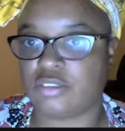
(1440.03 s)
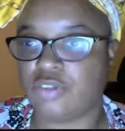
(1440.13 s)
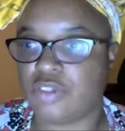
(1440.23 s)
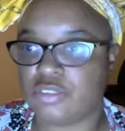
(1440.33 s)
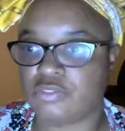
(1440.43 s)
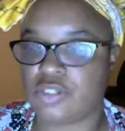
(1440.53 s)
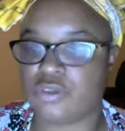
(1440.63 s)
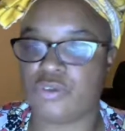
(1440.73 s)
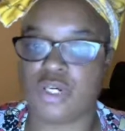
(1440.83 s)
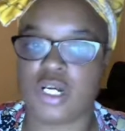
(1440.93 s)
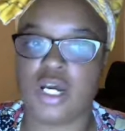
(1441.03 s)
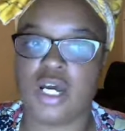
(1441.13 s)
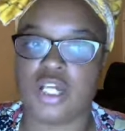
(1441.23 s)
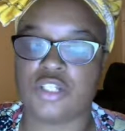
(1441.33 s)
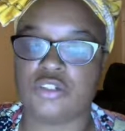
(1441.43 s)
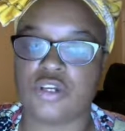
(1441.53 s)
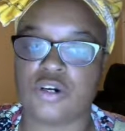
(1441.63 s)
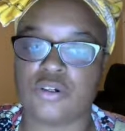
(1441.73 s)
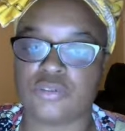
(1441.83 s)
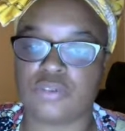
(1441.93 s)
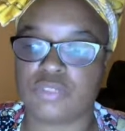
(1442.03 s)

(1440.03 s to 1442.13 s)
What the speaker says: Roosevelt, or the